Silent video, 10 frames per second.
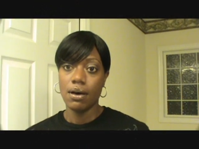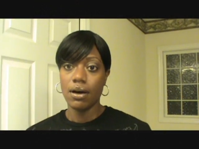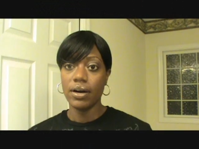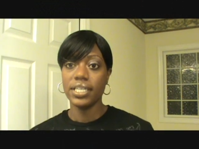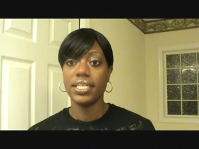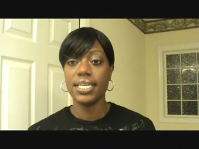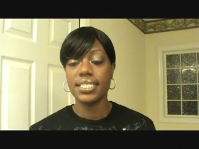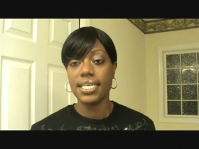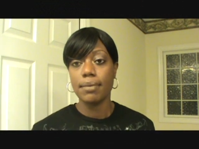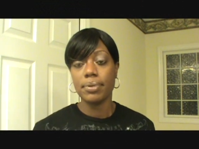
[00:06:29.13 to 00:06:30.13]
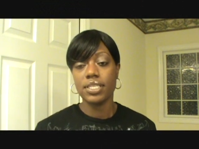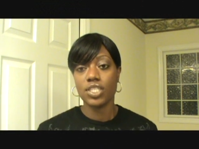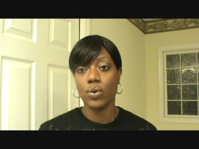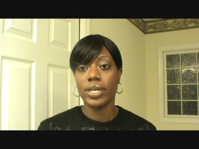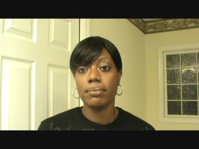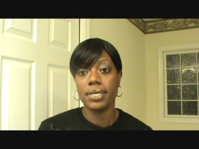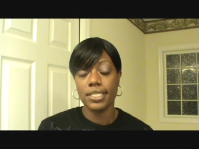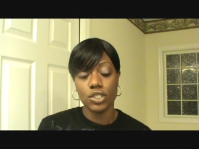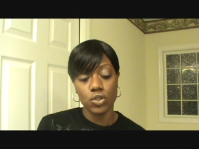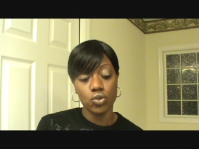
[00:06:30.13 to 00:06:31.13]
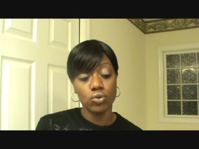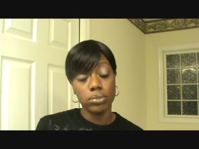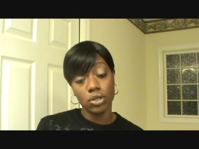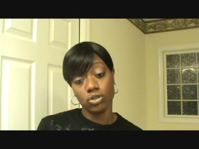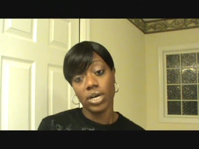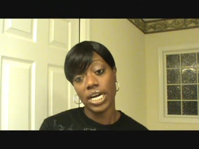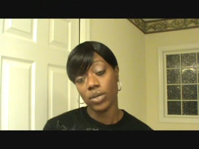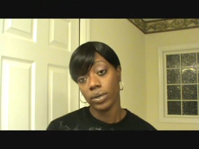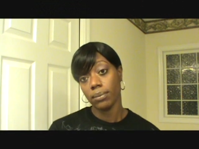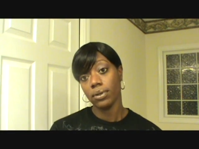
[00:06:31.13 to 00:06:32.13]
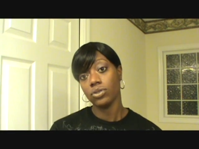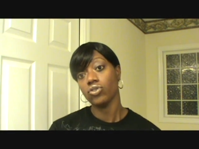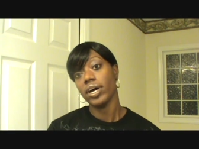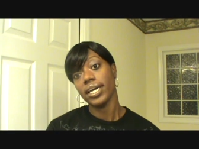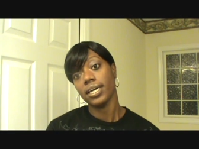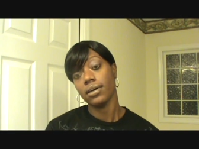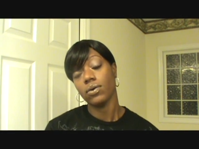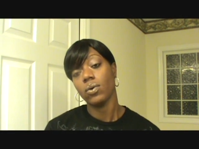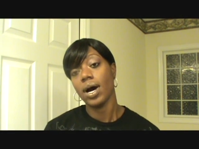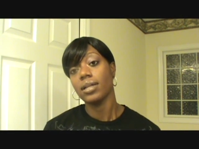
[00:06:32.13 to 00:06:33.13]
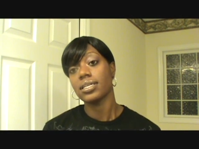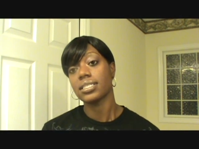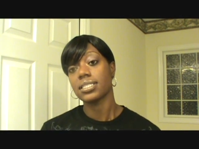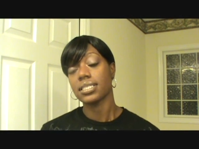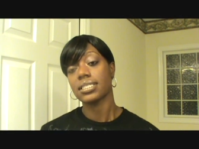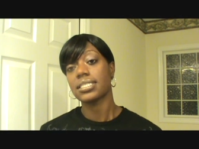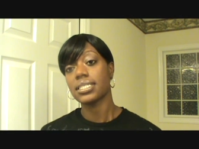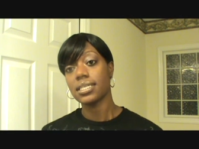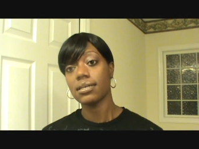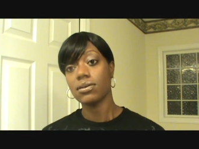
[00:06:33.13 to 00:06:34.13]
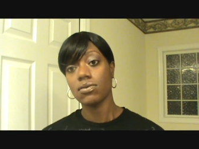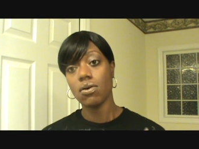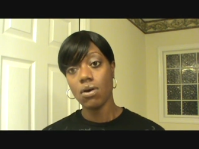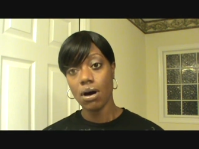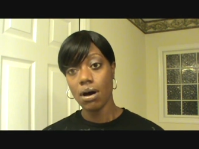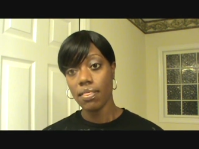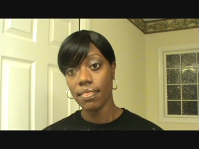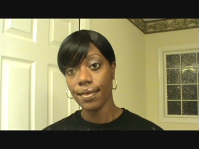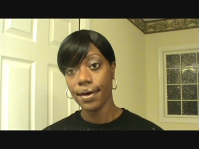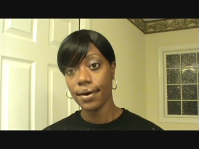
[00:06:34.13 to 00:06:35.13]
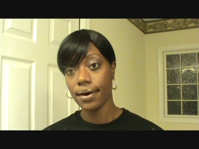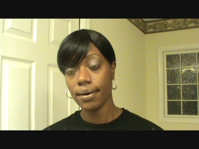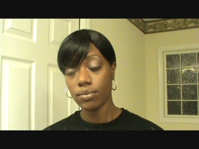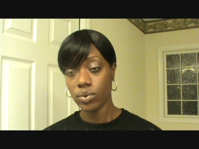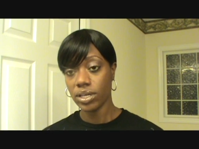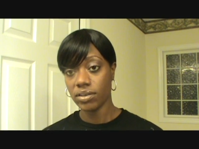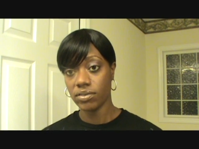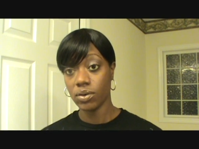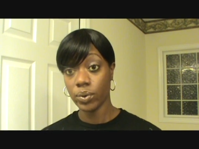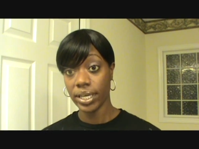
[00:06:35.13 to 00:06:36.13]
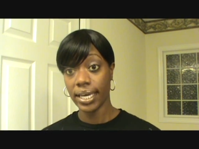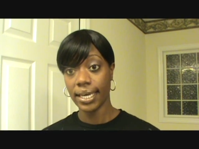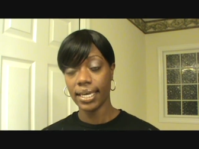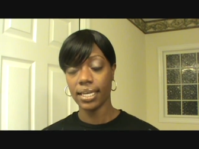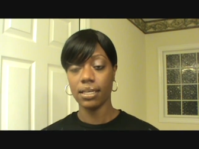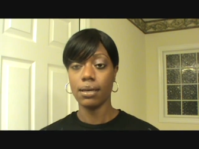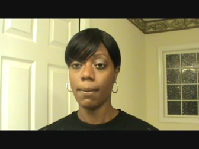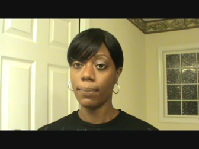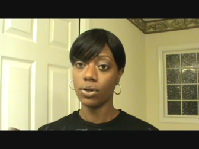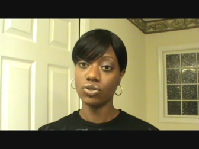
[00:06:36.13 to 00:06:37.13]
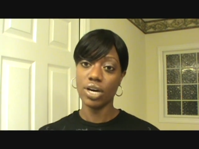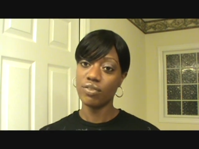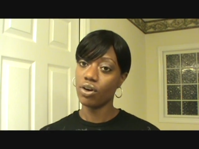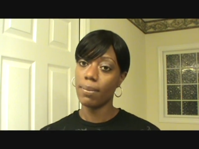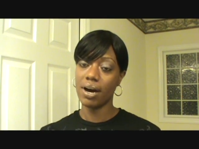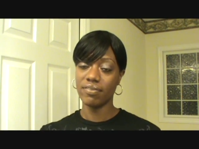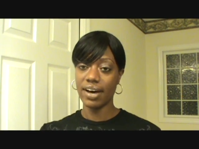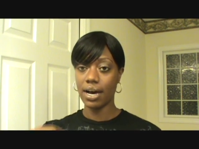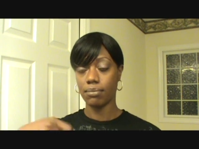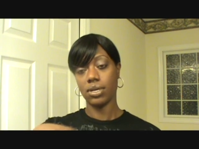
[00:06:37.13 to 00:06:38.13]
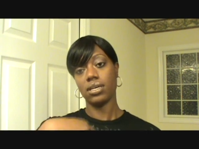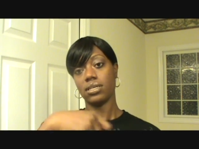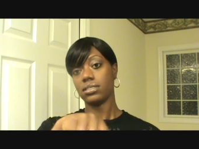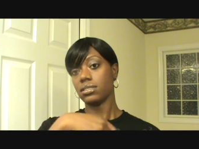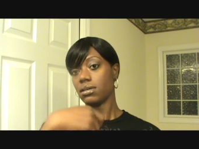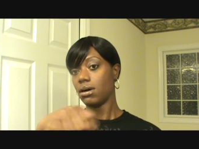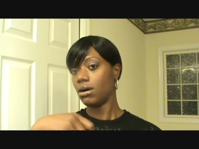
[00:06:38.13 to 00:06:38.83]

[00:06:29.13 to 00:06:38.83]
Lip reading: All right, your next step is going to be to blow dry. You want to blow dry it while it's still on the wig head. Blow dry for about 5 minutes.